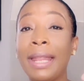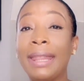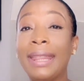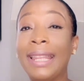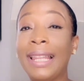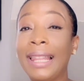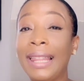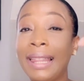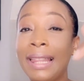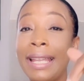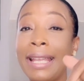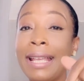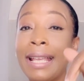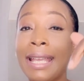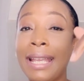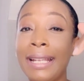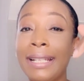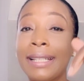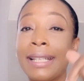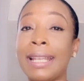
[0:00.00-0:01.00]
The
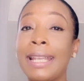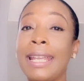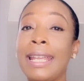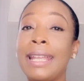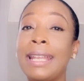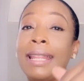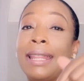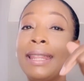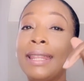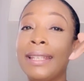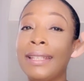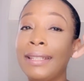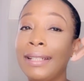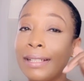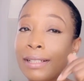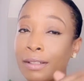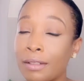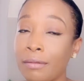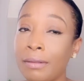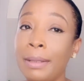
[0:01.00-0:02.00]
link is in the
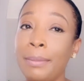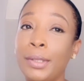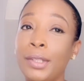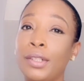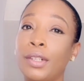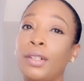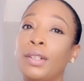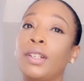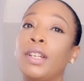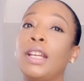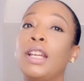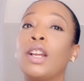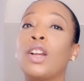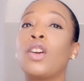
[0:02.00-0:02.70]
description.